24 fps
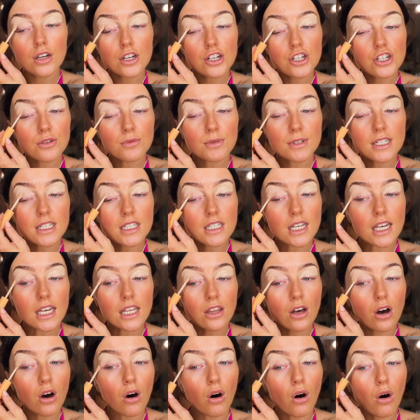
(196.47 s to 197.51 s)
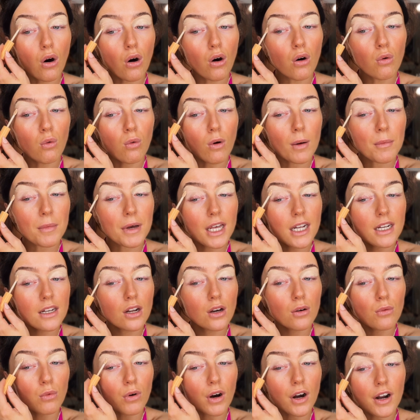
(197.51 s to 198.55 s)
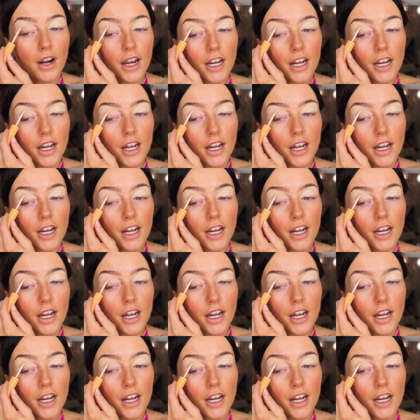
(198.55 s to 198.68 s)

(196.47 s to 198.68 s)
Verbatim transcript: She would say that all women were